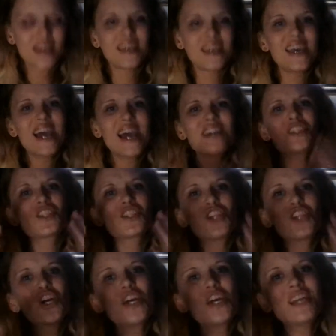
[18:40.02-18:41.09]
He had this
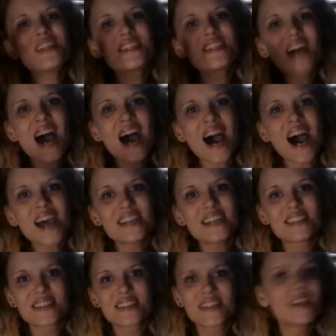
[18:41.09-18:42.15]
look in His
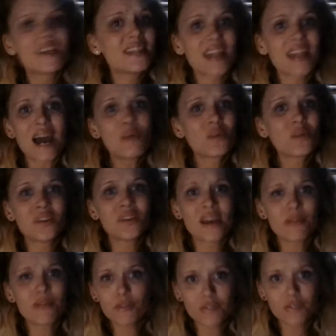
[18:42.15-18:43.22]
eyes that I will
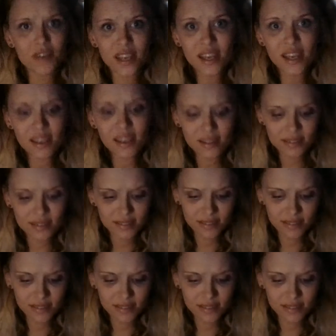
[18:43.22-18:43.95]
never forget.